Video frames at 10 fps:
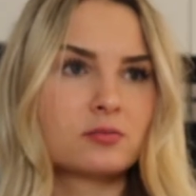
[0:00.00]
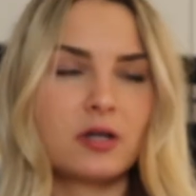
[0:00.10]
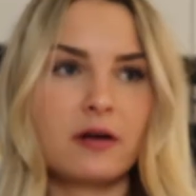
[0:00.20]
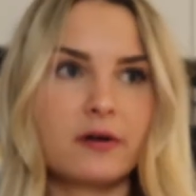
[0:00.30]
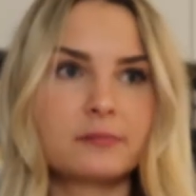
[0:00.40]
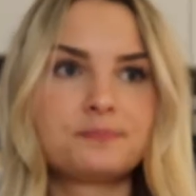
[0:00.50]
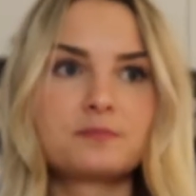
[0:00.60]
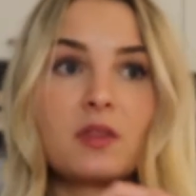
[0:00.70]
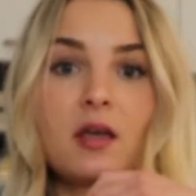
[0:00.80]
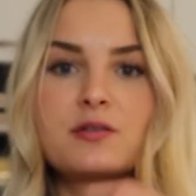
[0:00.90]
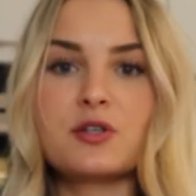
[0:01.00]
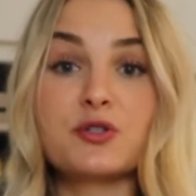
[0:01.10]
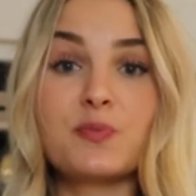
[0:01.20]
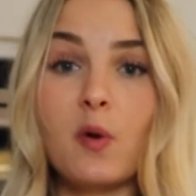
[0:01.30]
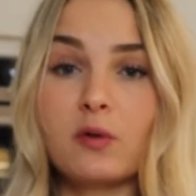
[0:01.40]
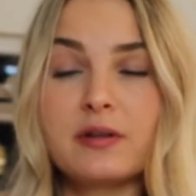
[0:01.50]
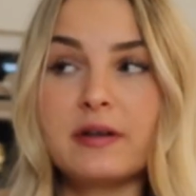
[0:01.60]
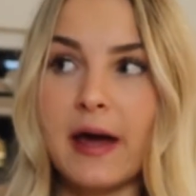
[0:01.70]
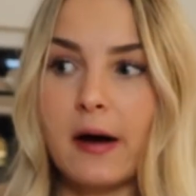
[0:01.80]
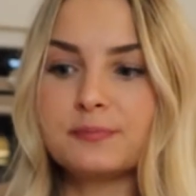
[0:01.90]
whatever, so it's Poland
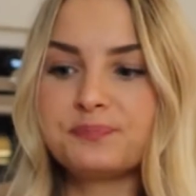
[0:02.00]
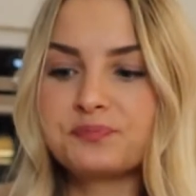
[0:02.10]
now.